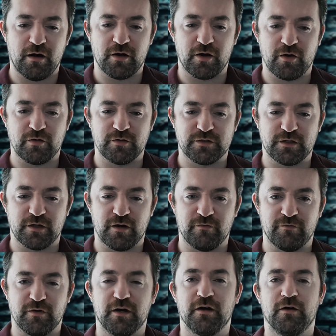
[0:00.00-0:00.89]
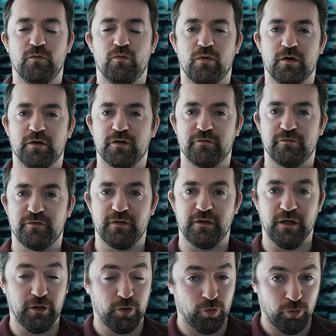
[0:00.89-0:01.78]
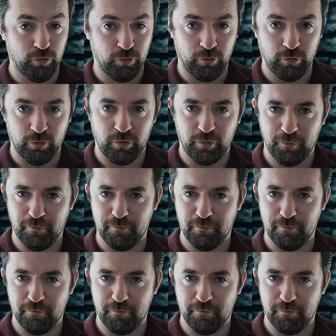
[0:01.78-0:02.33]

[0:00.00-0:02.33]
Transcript: going to cover one of the core